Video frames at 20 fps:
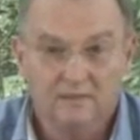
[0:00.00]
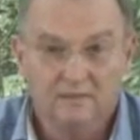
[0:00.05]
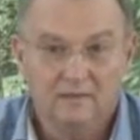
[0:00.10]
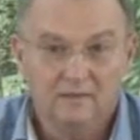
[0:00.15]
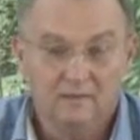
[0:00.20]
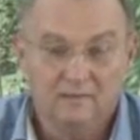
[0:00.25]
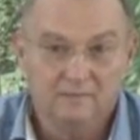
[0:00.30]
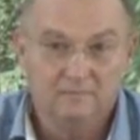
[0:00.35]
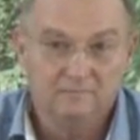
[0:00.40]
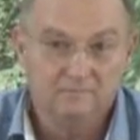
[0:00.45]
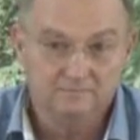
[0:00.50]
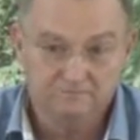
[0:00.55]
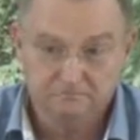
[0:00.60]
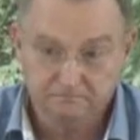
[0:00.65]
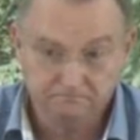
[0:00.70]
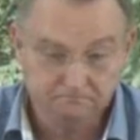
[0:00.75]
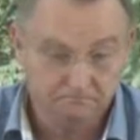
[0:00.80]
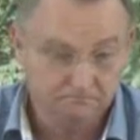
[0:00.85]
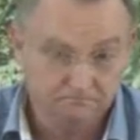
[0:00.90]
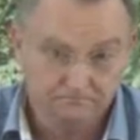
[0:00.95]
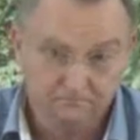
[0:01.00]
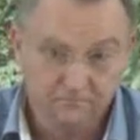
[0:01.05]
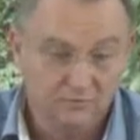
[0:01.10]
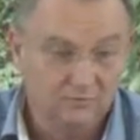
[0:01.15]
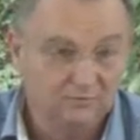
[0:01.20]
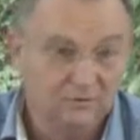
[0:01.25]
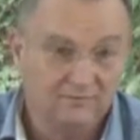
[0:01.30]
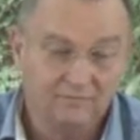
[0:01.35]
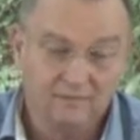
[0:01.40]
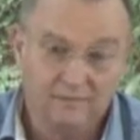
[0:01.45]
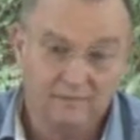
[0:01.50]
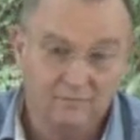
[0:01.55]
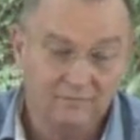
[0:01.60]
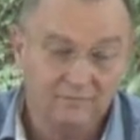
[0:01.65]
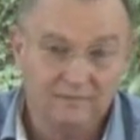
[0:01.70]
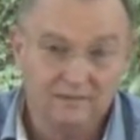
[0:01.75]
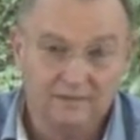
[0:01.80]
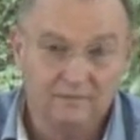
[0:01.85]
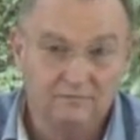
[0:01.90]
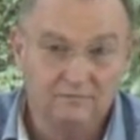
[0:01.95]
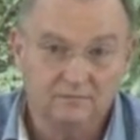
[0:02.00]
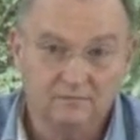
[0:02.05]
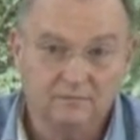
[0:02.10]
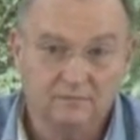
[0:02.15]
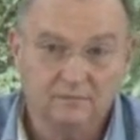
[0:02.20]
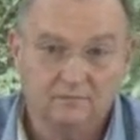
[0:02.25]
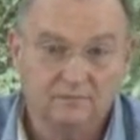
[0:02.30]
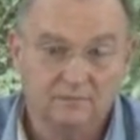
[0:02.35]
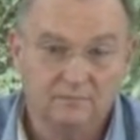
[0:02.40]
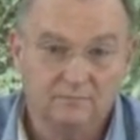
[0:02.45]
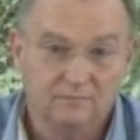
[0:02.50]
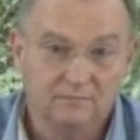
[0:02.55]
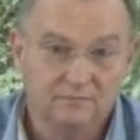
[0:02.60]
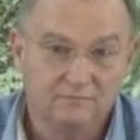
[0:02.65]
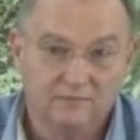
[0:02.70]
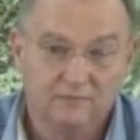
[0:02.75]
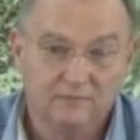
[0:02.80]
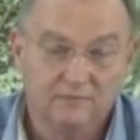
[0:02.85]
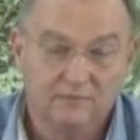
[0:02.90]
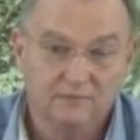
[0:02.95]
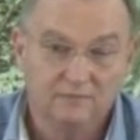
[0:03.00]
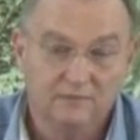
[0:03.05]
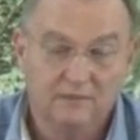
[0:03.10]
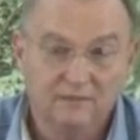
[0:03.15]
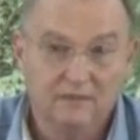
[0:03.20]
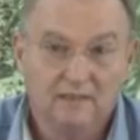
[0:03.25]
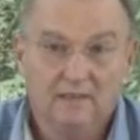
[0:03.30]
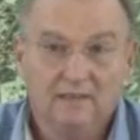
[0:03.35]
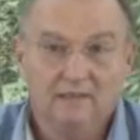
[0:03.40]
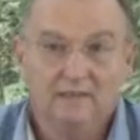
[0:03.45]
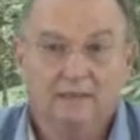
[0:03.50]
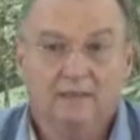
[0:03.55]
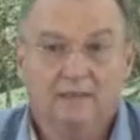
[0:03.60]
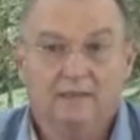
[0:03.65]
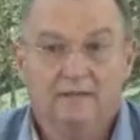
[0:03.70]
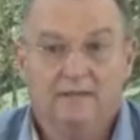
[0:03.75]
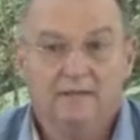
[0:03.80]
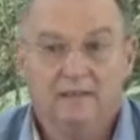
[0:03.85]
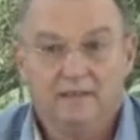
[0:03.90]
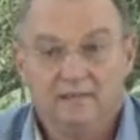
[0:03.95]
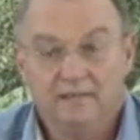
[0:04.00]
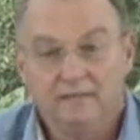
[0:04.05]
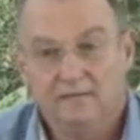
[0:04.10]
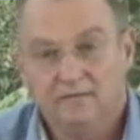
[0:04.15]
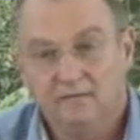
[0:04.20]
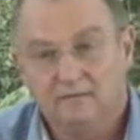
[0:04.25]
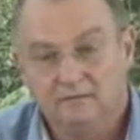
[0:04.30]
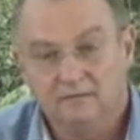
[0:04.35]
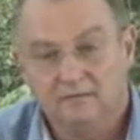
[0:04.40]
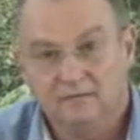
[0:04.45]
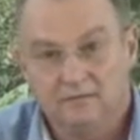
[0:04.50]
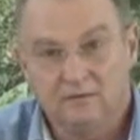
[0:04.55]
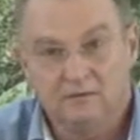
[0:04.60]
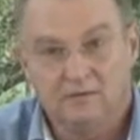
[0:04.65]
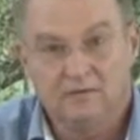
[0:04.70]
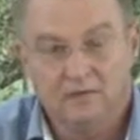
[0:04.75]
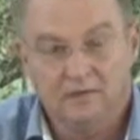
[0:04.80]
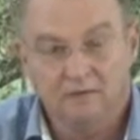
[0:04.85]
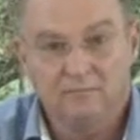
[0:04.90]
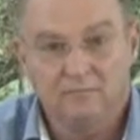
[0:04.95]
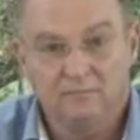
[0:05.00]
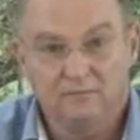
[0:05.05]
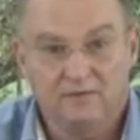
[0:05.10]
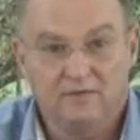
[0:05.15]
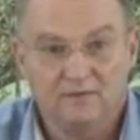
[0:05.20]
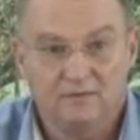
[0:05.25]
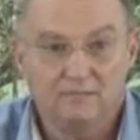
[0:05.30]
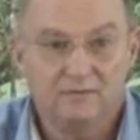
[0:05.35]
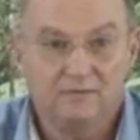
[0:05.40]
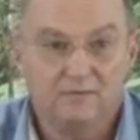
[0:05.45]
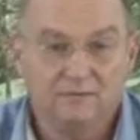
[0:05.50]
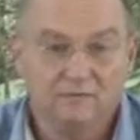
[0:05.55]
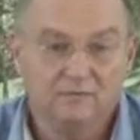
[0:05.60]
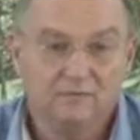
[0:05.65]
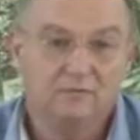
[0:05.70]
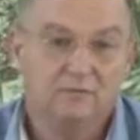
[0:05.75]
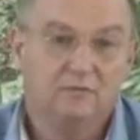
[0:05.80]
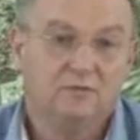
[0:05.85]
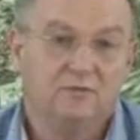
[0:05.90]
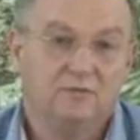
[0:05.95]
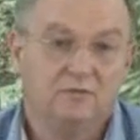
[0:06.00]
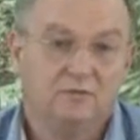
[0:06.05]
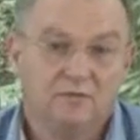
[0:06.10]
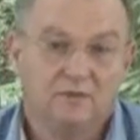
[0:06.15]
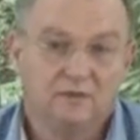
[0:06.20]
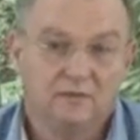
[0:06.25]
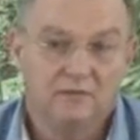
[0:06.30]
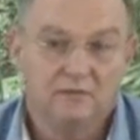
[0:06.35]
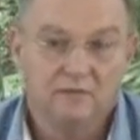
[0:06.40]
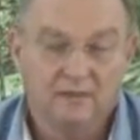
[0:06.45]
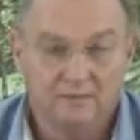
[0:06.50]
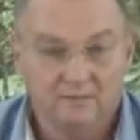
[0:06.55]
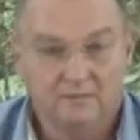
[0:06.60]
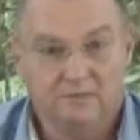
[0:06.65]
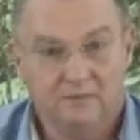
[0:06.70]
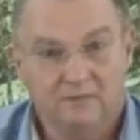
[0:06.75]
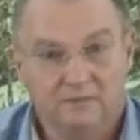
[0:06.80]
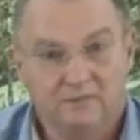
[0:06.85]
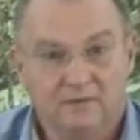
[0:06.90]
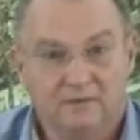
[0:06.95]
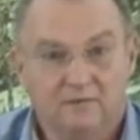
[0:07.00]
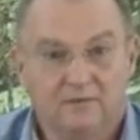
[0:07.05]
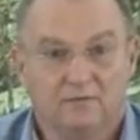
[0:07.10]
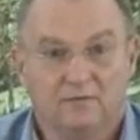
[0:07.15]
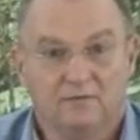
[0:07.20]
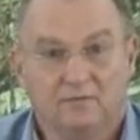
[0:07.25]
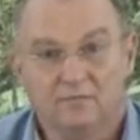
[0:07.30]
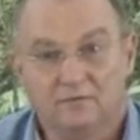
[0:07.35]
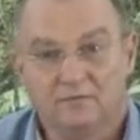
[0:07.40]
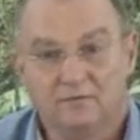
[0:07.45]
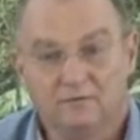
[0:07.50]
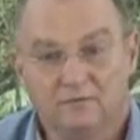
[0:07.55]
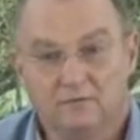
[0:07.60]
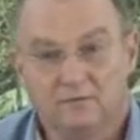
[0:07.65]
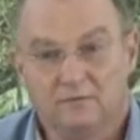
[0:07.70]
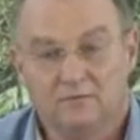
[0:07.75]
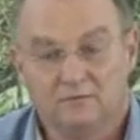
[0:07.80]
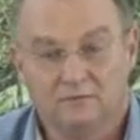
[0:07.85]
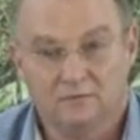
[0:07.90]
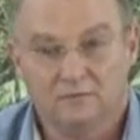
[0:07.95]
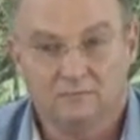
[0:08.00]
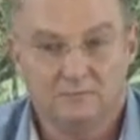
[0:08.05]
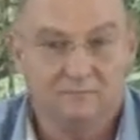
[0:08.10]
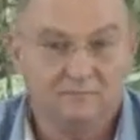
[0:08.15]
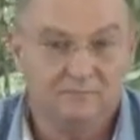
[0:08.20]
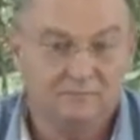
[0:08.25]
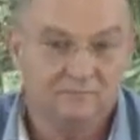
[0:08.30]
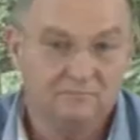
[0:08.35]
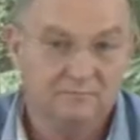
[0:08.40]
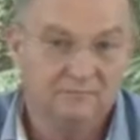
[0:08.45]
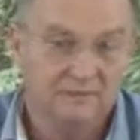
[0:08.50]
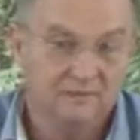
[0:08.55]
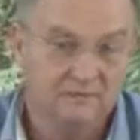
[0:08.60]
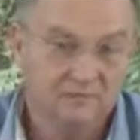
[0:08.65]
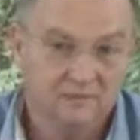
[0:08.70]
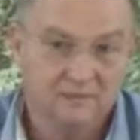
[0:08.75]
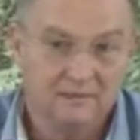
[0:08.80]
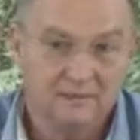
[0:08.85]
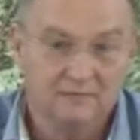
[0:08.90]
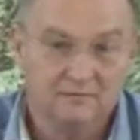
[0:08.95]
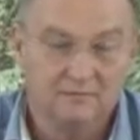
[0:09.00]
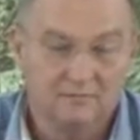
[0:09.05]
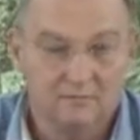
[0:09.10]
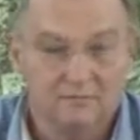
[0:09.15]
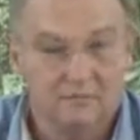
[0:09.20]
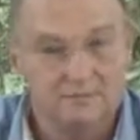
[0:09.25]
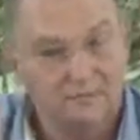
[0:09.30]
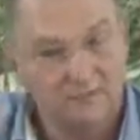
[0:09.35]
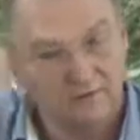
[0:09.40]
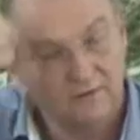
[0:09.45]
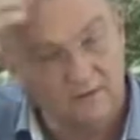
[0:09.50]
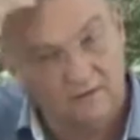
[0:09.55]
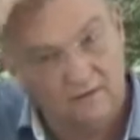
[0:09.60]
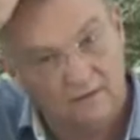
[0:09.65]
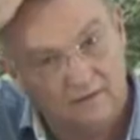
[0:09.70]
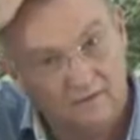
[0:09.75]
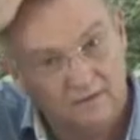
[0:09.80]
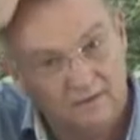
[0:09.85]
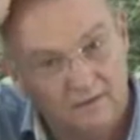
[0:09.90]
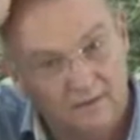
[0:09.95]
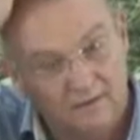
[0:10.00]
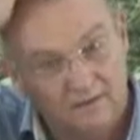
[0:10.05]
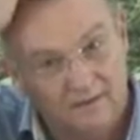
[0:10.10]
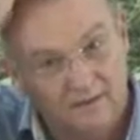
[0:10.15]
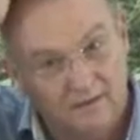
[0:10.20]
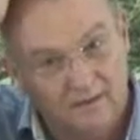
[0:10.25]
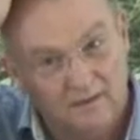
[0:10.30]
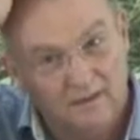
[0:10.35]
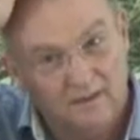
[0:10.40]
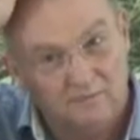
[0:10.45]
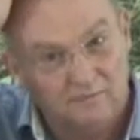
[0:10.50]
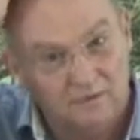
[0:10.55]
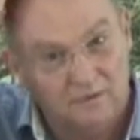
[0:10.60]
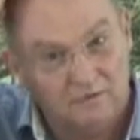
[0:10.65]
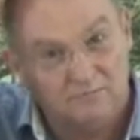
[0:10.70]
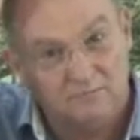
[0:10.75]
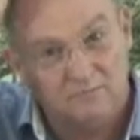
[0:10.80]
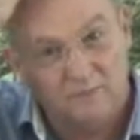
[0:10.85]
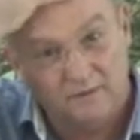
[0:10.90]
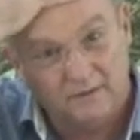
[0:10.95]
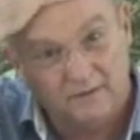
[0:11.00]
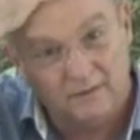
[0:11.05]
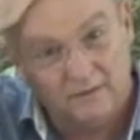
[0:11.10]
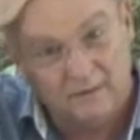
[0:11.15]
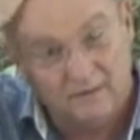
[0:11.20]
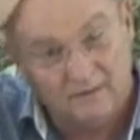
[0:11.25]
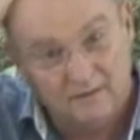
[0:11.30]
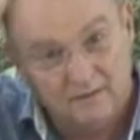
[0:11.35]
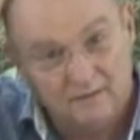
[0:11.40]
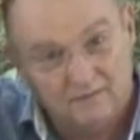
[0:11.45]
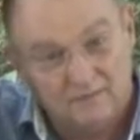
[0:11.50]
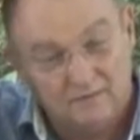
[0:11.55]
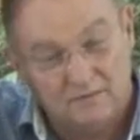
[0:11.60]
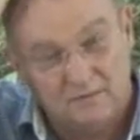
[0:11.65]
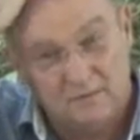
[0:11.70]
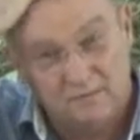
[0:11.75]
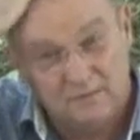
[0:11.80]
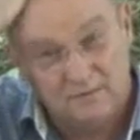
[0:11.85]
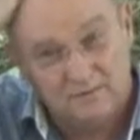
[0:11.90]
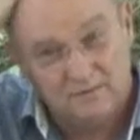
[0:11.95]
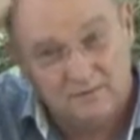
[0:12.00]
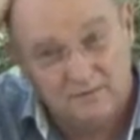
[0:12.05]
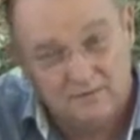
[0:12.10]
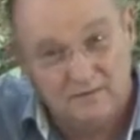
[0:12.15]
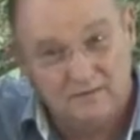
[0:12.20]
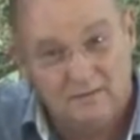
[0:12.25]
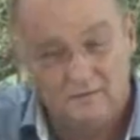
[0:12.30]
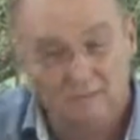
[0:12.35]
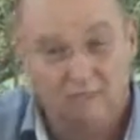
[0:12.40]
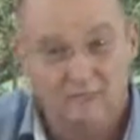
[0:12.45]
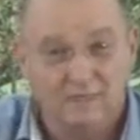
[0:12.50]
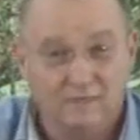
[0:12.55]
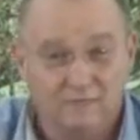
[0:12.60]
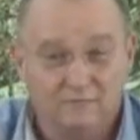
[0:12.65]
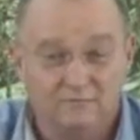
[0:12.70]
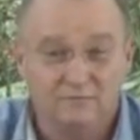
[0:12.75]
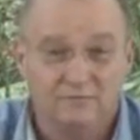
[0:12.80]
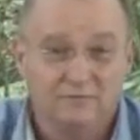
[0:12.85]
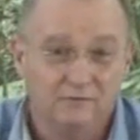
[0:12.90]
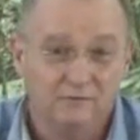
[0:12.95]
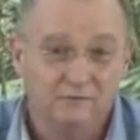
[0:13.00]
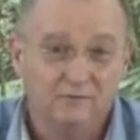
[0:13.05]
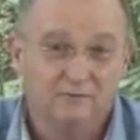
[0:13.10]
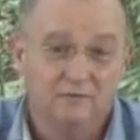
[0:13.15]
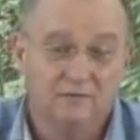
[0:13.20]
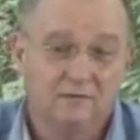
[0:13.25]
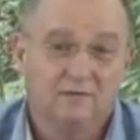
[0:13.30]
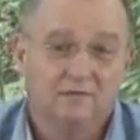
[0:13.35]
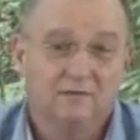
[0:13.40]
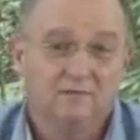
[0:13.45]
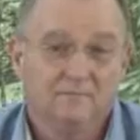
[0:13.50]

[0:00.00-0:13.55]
um, to diversify your, your crop portfolio? And then go out with simple solutions and try to implement those simple solutions. So we, we knew that conservation agriculture was working, which is basically a way of reducing